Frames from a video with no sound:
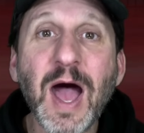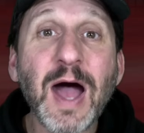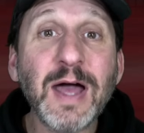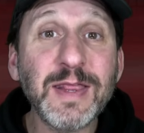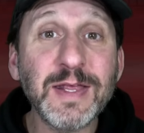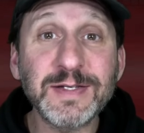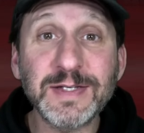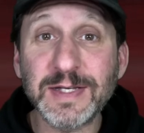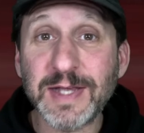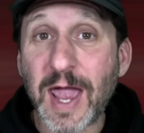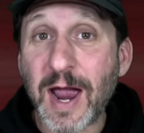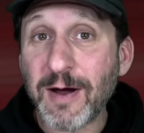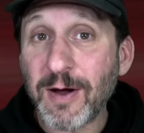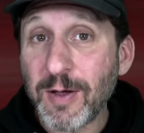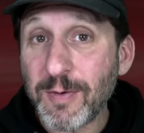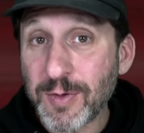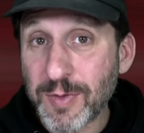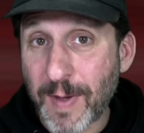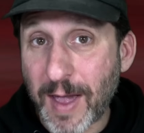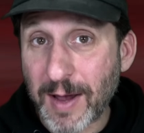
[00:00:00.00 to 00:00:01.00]
Hi, this is
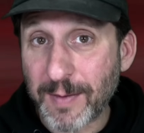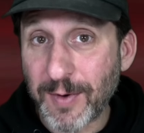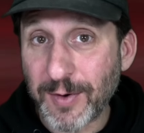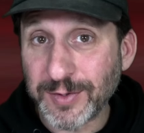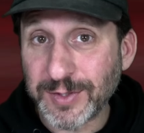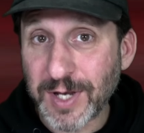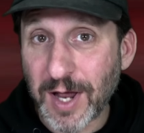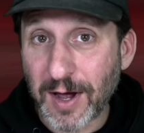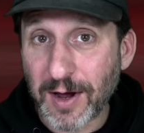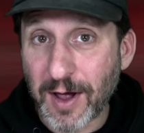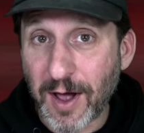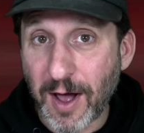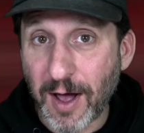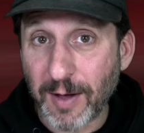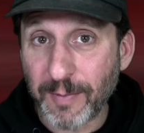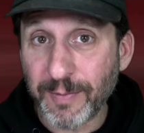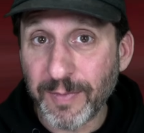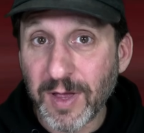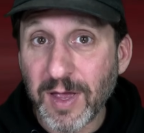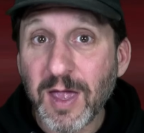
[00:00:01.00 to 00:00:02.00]
Gary with
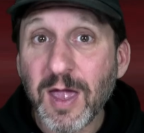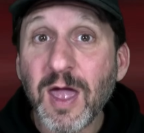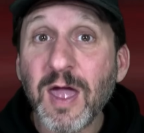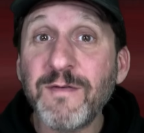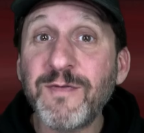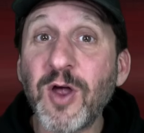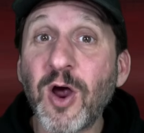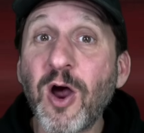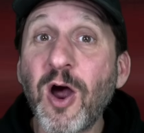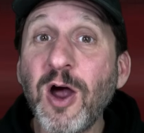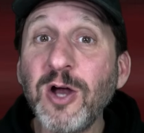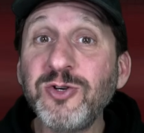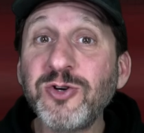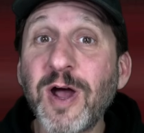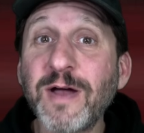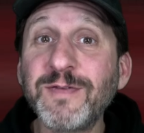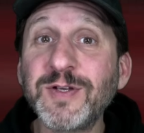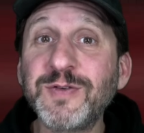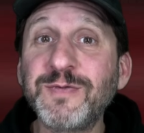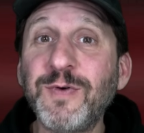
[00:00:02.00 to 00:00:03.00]
MacMost.com. If your hard
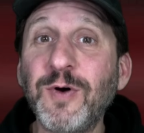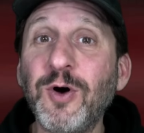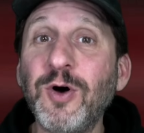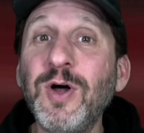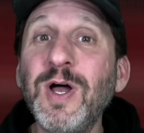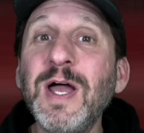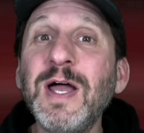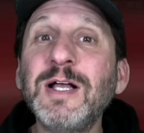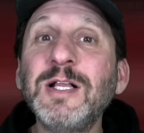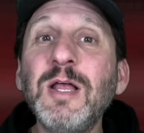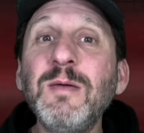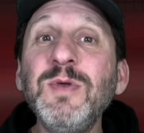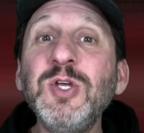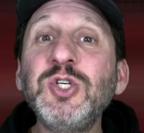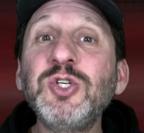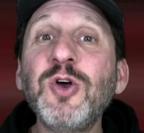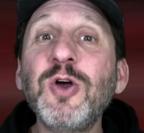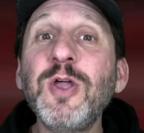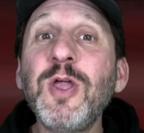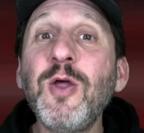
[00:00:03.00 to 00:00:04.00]
drive is full, let
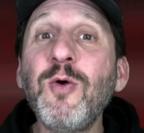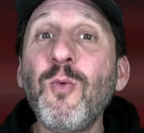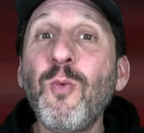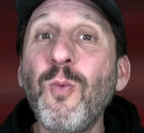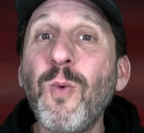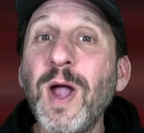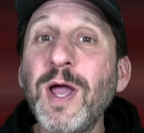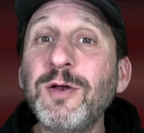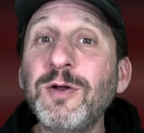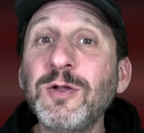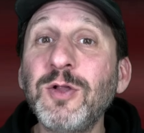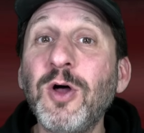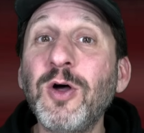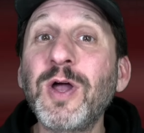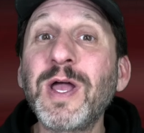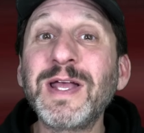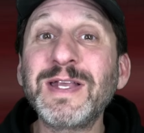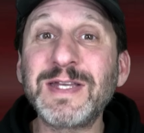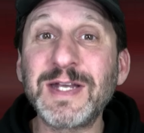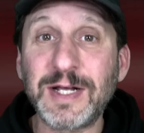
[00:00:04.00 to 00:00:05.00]
me show you where to
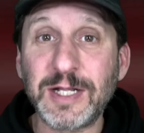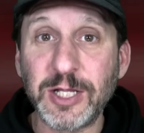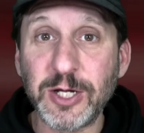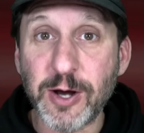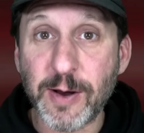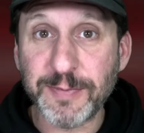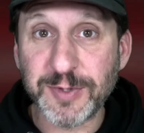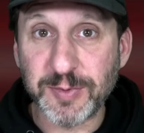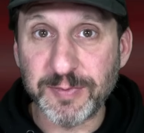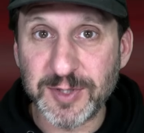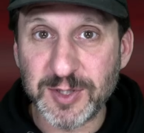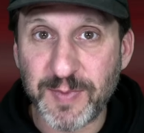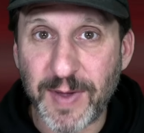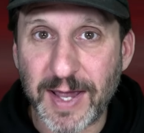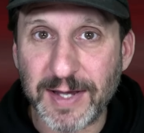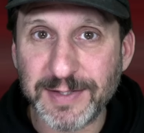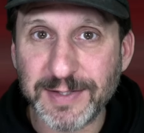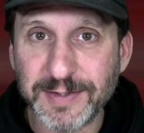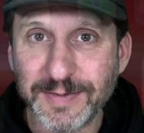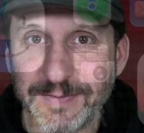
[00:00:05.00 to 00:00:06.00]
look to clear up some
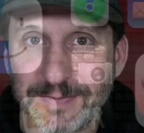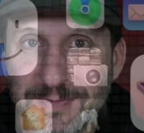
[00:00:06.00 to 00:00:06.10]
space.